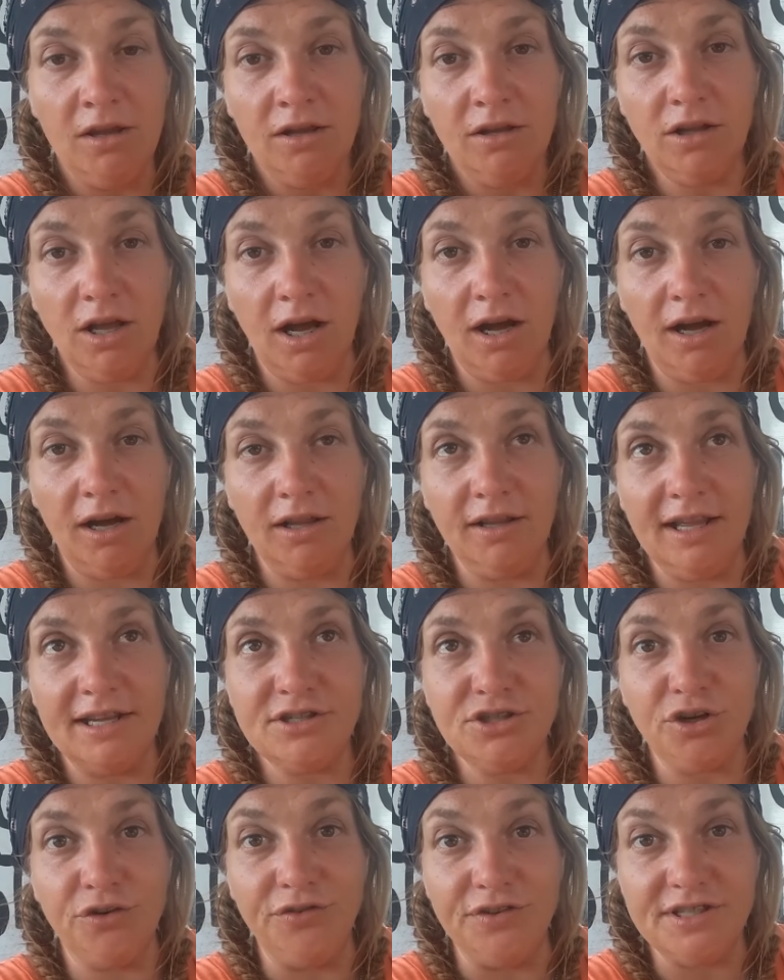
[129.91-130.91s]
Less
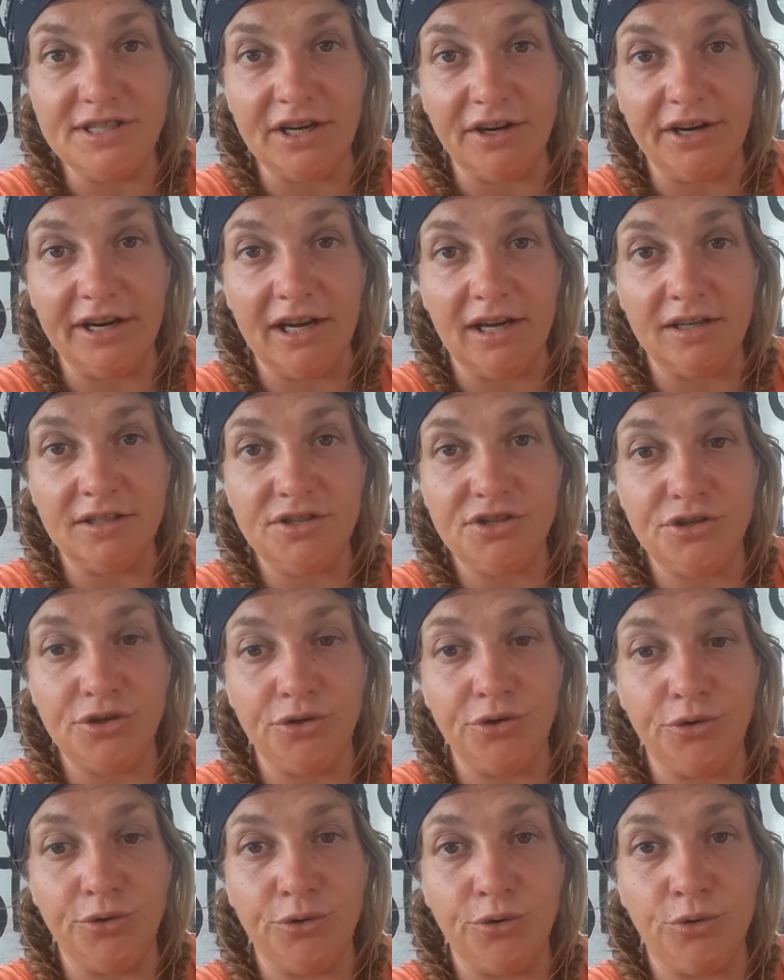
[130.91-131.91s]
surface area
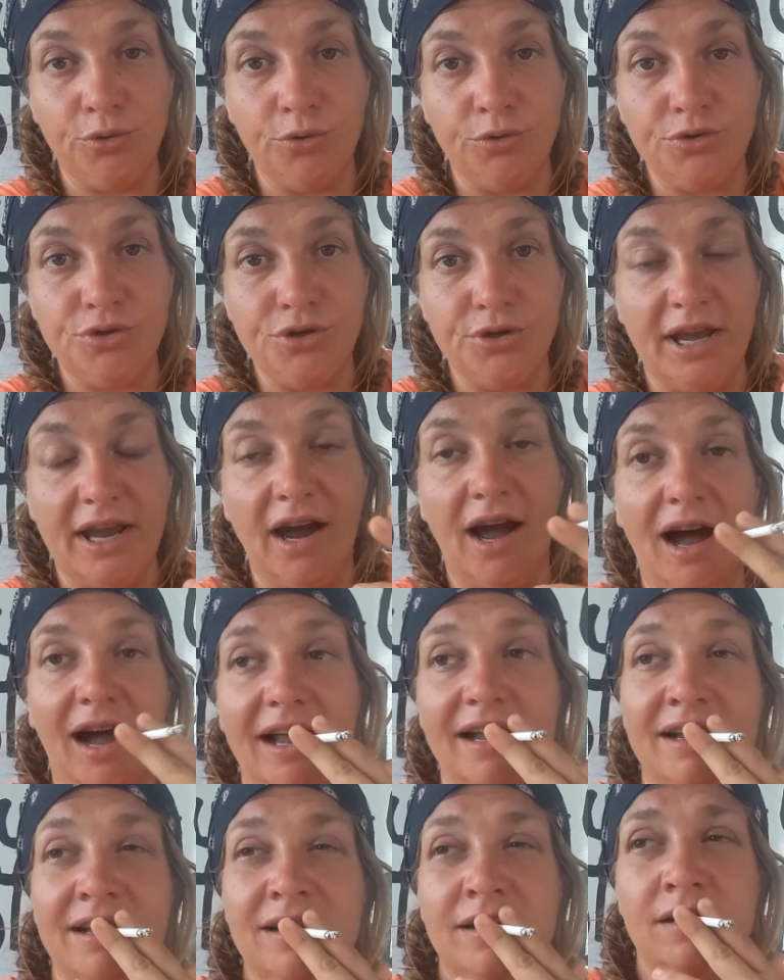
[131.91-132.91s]
to get
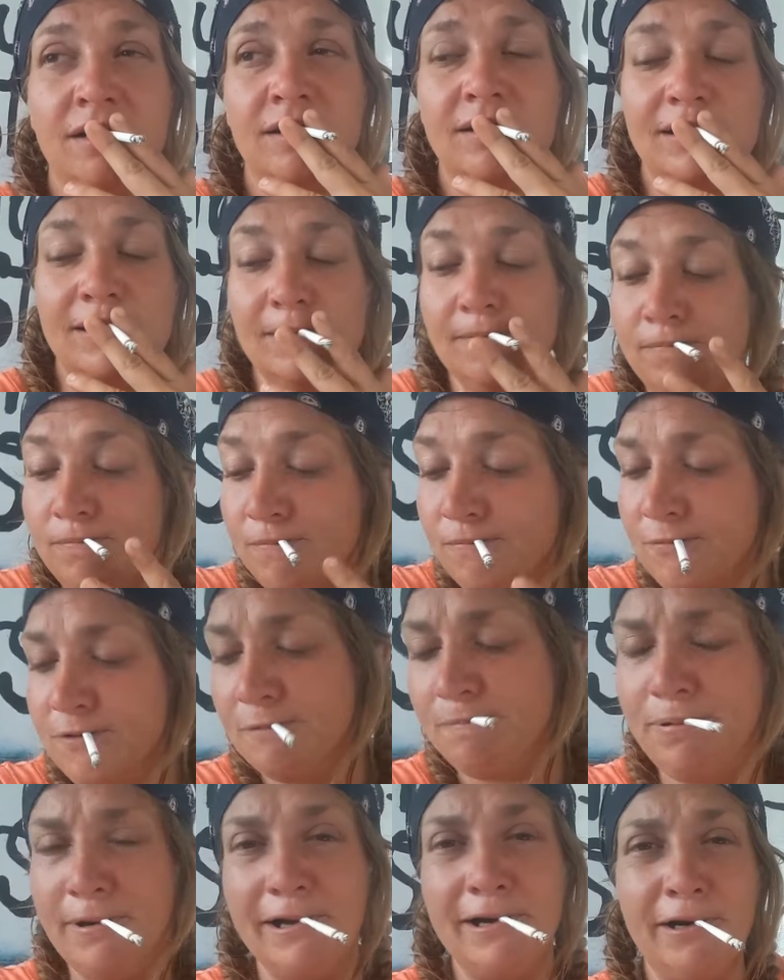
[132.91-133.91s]
hot. The
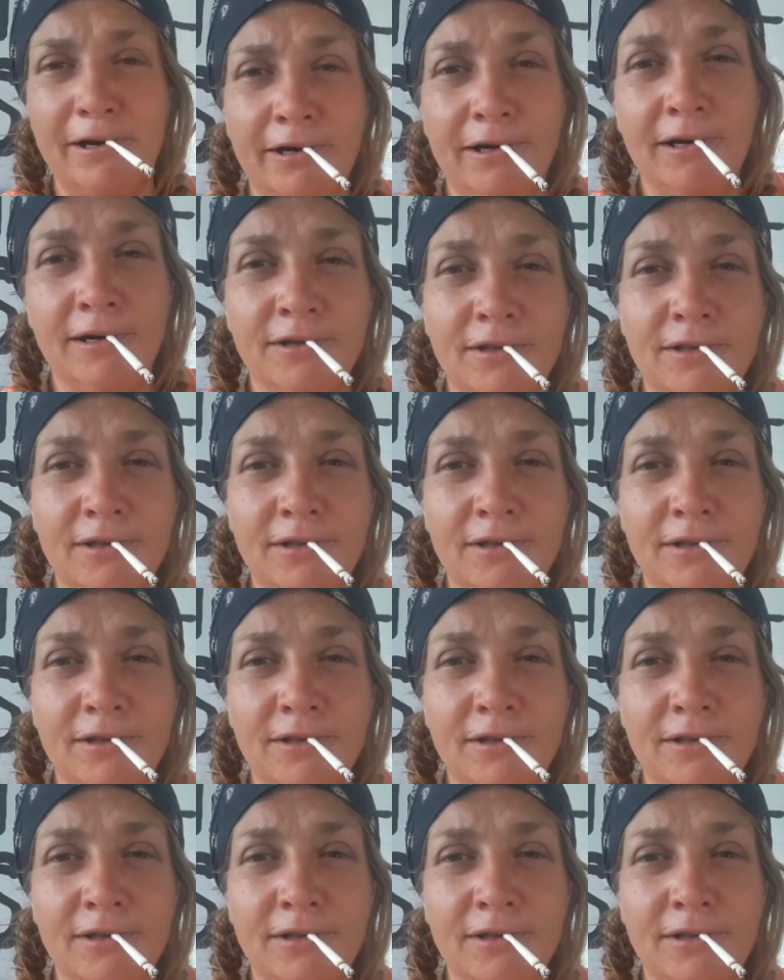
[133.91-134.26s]
better